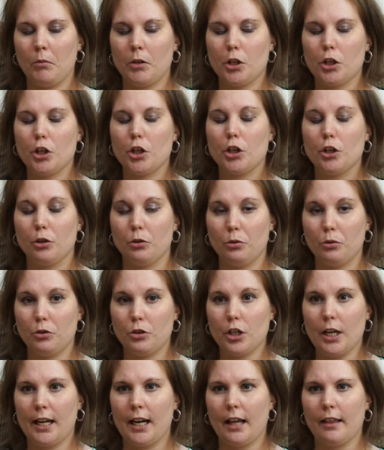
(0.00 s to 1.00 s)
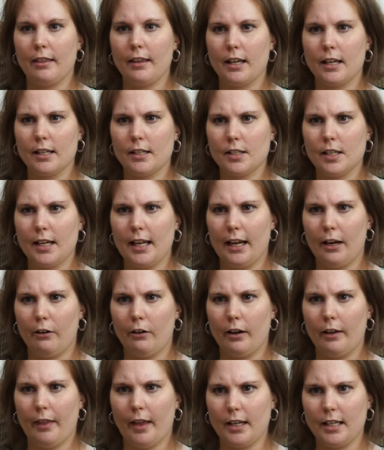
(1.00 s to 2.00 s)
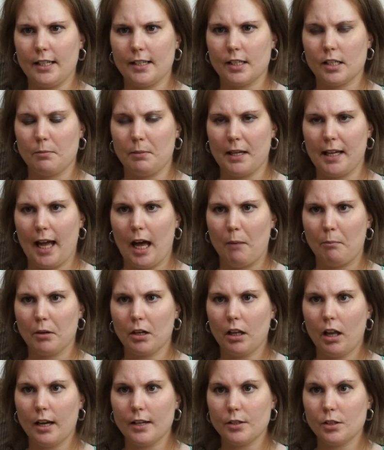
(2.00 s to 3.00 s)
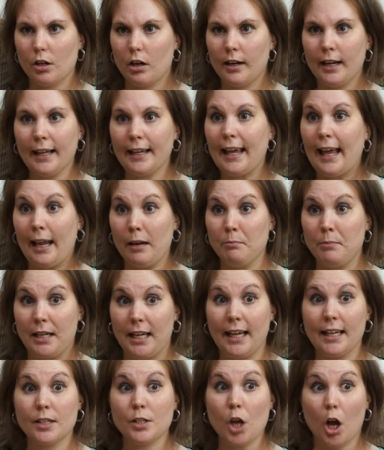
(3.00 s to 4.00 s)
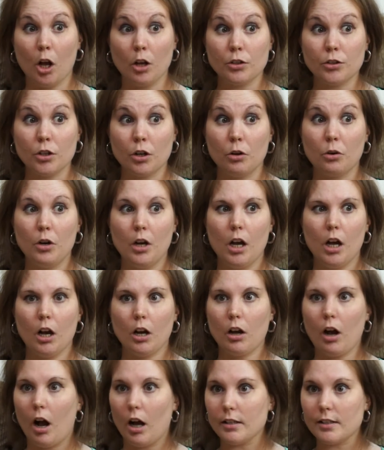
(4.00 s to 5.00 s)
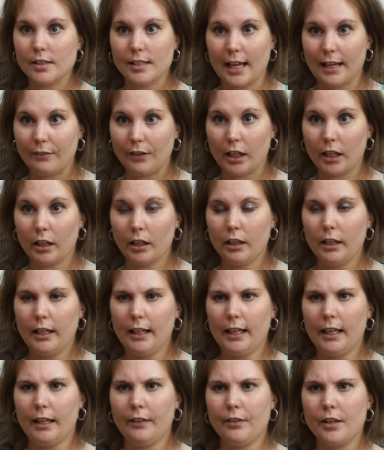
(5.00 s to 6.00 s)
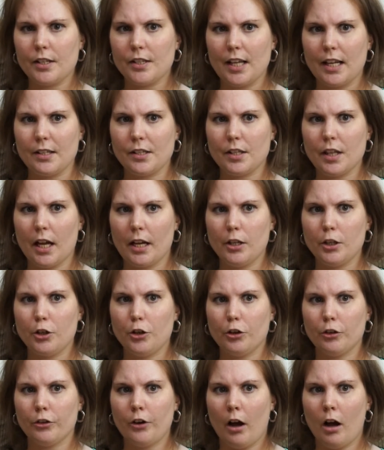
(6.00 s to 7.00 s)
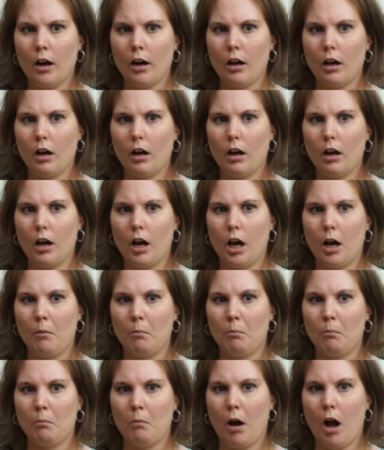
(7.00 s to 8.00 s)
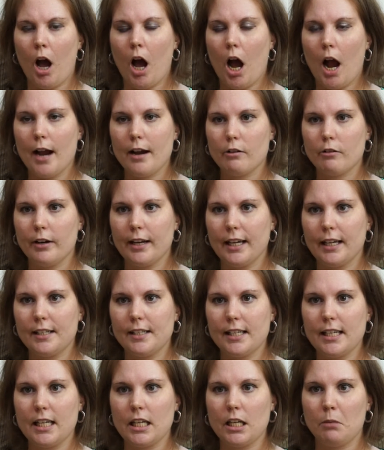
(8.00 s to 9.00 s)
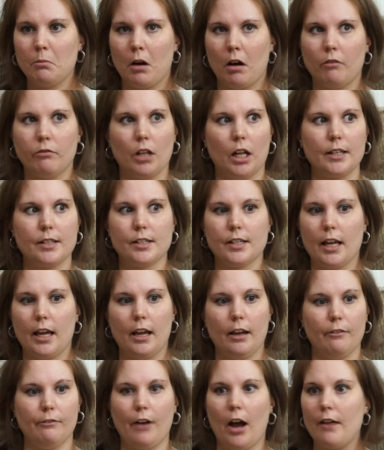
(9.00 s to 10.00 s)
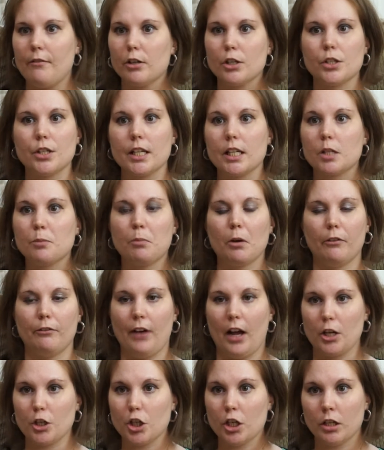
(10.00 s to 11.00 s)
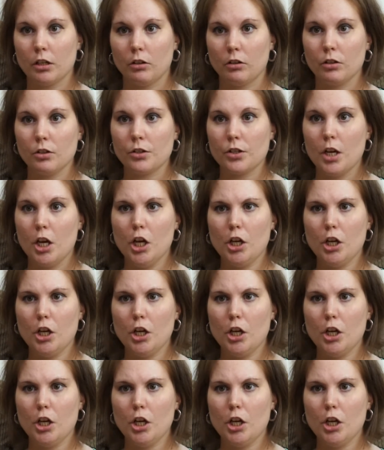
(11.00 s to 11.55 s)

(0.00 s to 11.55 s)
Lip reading: huge. And I think it's an area that needs to be capitalized on, and can be. It's also cost saving in the sense that you're not hiring a team of, let's say, 5 or 6 professionals